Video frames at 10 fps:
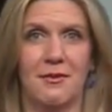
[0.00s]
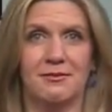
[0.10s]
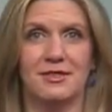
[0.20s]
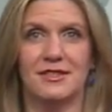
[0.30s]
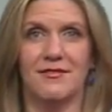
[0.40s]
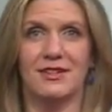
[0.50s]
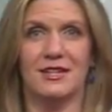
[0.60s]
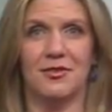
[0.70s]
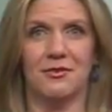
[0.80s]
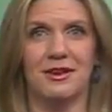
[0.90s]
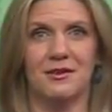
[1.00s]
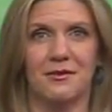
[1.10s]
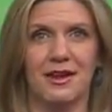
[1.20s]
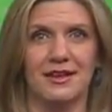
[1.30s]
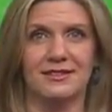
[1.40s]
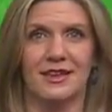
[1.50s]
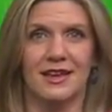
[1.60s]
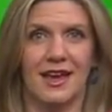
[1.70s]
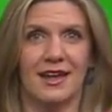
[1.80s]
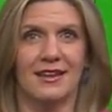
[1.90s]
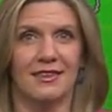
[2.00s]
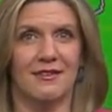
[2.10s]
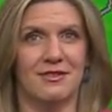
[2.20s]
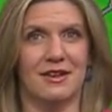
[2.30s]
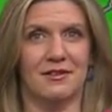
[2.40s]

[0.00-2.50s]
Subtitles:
around 73 degrees at 11